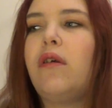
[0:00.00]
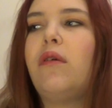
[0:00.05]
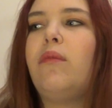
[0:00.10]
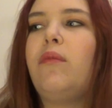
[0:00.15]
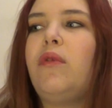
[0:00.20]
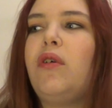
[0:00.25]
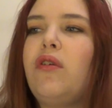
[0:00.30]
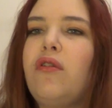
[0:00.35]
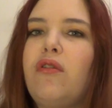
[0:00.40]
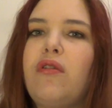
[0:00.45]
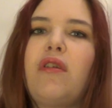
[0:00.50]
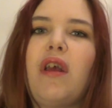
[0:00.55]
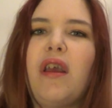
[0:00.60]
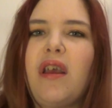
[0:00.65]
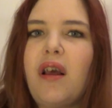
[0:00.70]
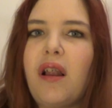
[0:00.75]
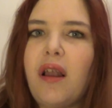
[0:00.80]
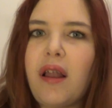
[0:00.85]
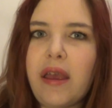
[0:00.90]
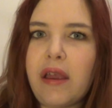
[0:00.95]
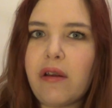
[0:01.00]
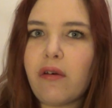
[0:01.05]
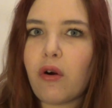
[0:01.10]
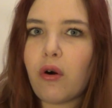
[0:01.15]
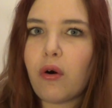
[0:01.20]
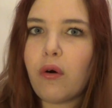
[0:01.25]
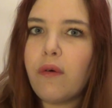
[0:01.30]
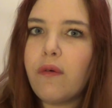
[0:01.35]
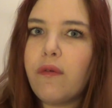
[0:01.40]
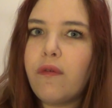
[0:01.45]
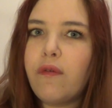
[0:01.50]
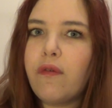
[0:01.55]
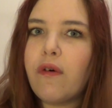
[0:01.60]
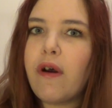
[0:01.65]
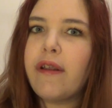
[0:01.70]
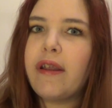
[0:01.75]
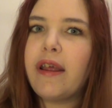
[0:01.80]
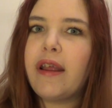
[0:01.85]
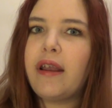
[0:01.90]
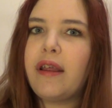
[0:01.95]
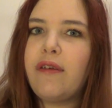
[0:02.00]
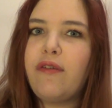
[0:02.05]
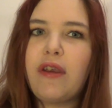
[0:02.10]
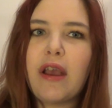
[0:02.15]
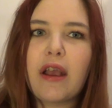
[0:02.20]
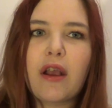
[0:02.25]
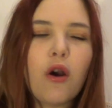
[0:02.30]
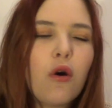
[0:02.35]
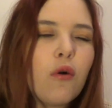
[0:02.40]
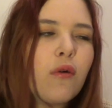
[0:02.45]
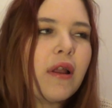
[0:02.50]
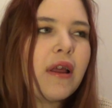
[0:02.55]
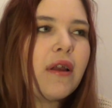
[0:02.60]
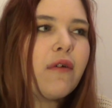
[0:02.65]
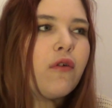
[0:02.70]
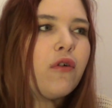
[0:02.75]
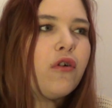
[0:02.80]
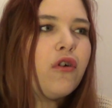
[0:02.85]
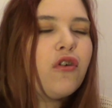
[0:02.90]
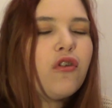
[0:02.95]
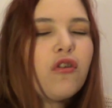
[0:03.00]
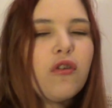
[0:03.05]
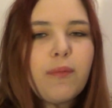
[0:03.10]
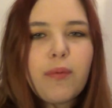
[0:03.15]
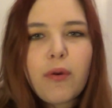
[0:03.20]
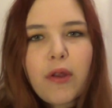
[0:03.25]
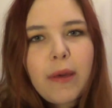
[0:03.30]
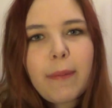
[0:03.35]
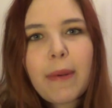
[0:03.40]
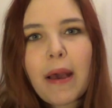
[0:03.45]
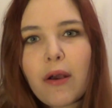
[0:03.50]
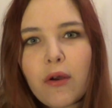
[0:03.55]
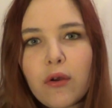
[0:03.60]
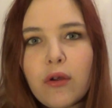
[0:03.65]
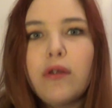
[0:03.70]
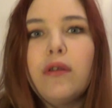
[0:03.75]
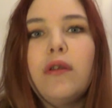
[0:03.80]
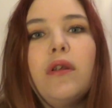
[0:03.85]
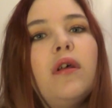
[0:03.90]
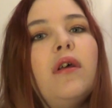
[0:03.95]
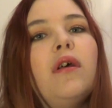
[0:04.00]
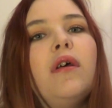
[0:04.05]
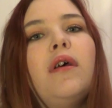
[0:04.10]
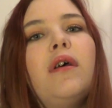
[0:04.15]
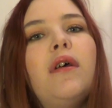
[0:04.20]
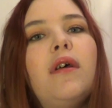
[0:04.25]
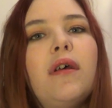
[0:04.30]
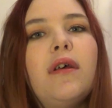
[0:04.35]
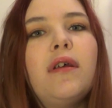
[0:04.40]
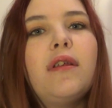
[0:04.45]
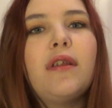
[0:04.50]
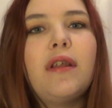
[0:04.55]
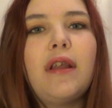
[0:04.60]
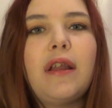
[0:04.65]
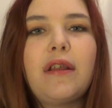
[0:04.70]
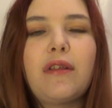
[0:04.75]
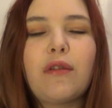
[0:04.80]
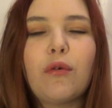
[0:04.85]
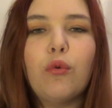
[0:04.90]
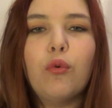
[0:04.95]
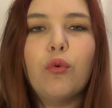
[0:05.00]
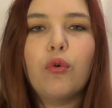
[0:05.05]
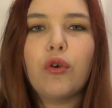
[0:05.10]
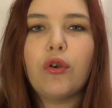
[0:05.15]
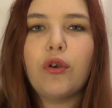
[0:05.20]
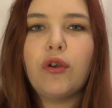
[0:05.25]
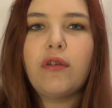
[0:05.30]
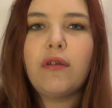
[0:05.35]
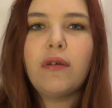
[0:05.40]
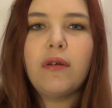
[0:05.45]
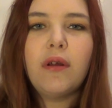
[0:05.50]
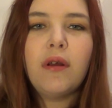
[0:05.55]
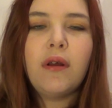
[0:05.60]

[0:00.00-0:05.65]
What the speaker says: you can just take a layer off, and then if you get cold later on, you can just put it back on. So then it's all good.